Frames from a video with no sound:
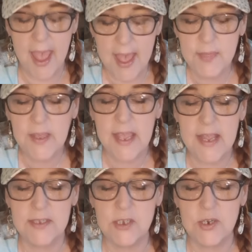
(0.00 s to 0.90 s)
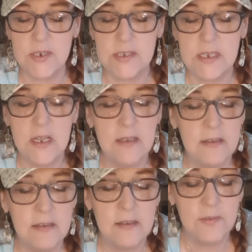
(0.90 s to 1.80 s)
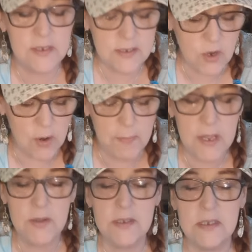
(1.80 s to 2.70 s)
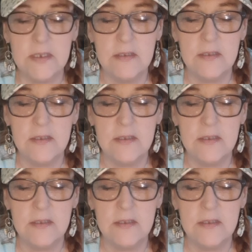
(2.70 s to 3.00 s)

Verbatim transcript: and the Cancers, the Scorpios,